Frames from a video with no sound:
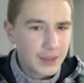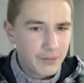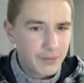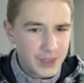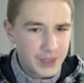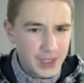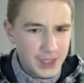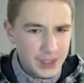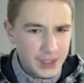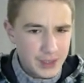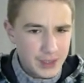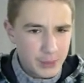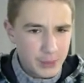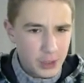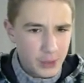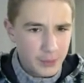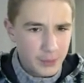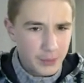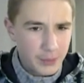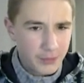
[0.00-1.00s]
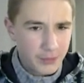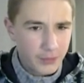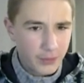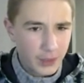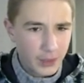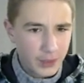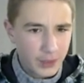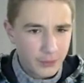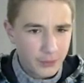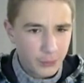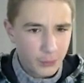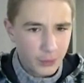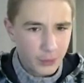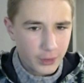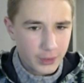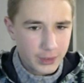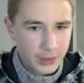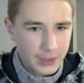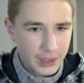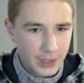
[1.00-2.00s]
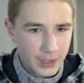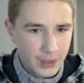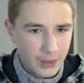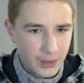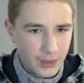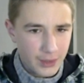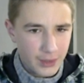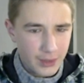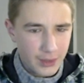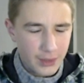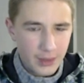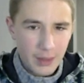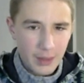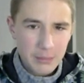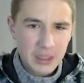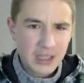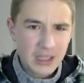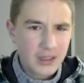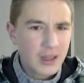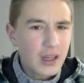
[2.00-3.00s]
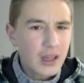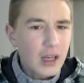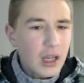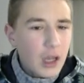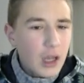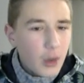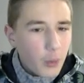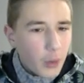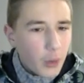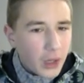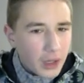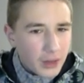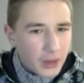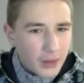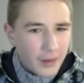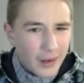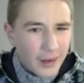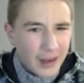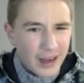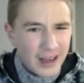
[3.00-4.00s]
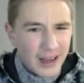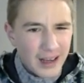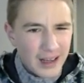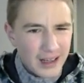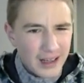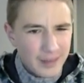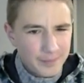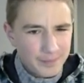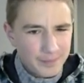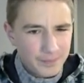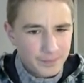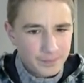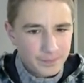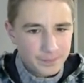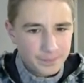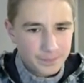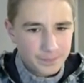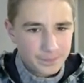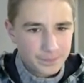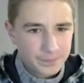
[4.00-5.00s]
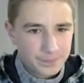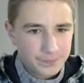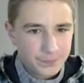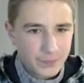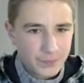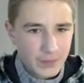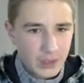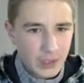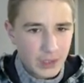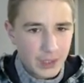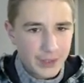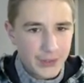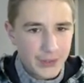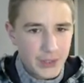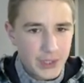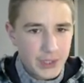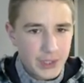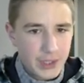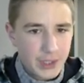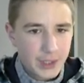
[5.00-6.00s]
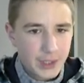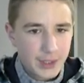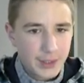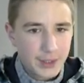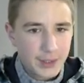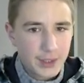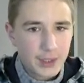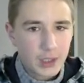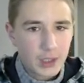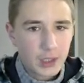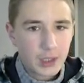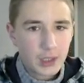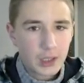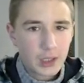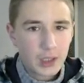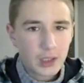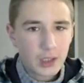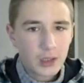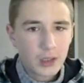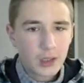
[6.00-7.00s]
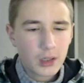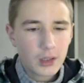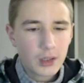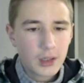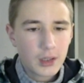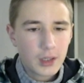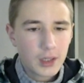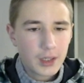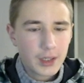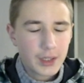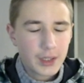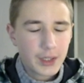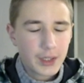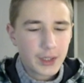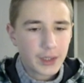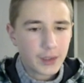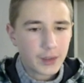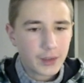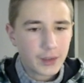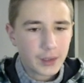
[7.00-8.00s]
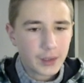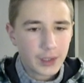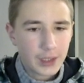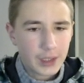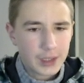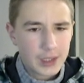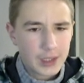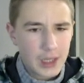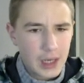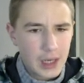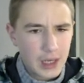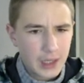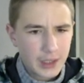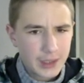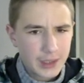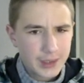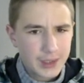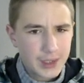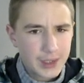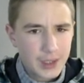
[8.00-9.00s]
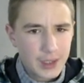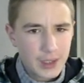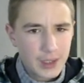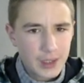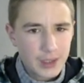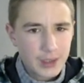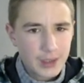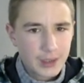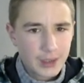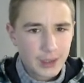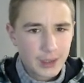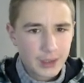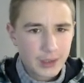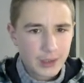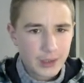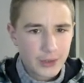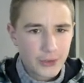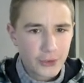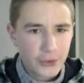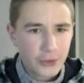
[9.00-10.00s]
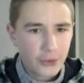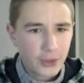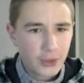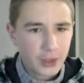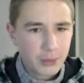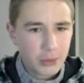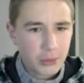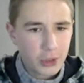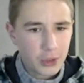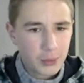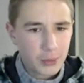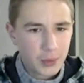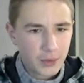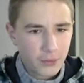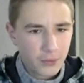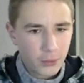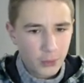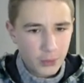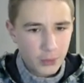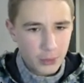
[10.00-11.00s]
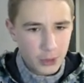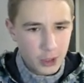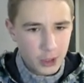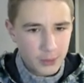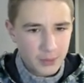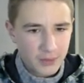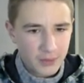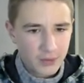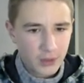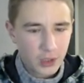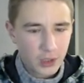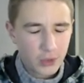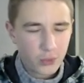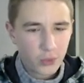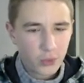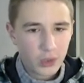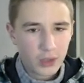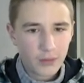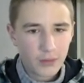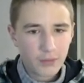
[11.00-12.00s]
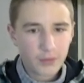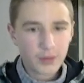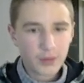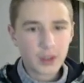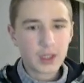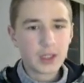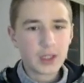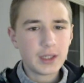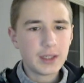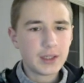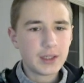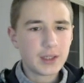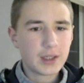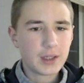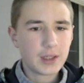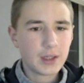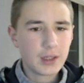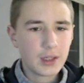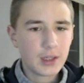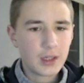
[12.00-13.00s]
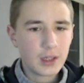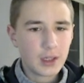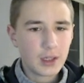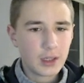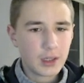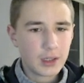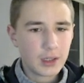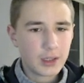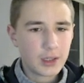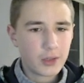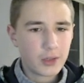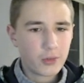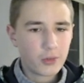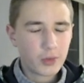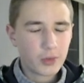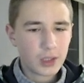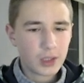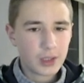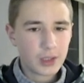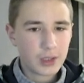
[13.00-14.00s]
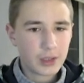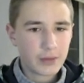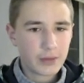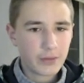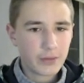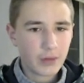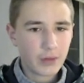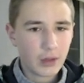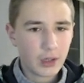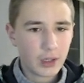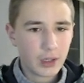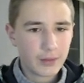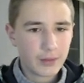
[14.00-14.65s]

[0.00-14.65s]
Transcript: this bishop f5 works, I, I mean, well, um, here, here, here, here, he attacks, and I can just go like bishop e4, bishop f8, queen f8, knight to knight d5.